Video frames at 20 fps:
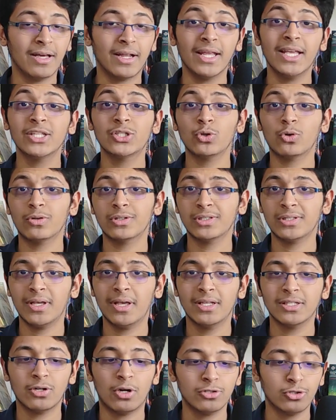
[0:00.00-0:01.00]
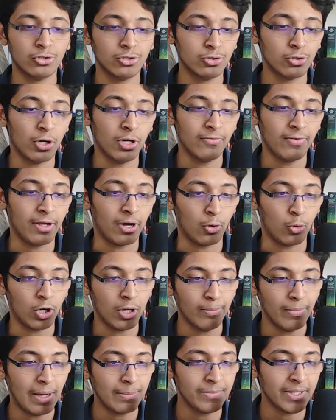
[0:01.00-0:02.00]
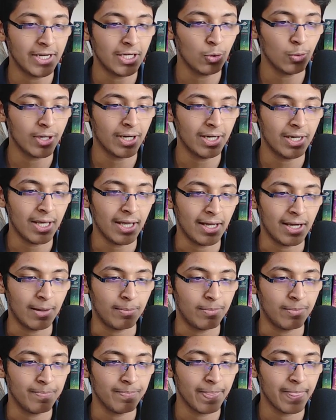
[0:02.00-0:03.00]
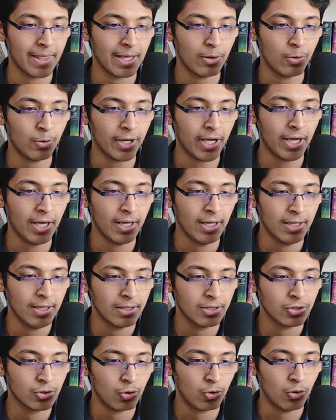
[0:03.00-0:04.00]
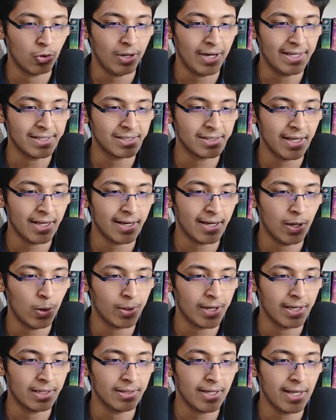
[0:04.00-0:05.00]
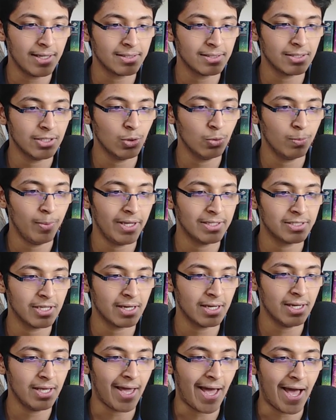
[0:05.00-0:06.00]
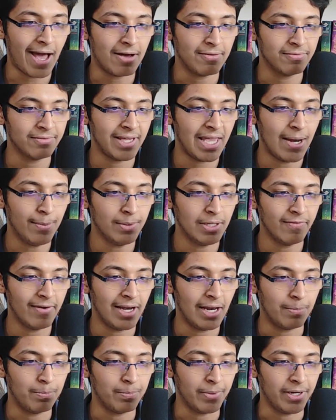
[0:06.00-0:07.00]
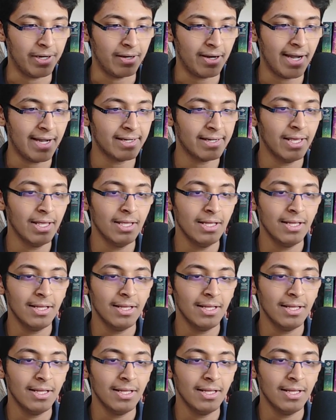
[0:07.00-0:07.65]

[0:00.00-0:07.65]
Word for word: resources, or sort of a roadmap that you can take up. Okay, so let's take a look at this. You basically have game development, right?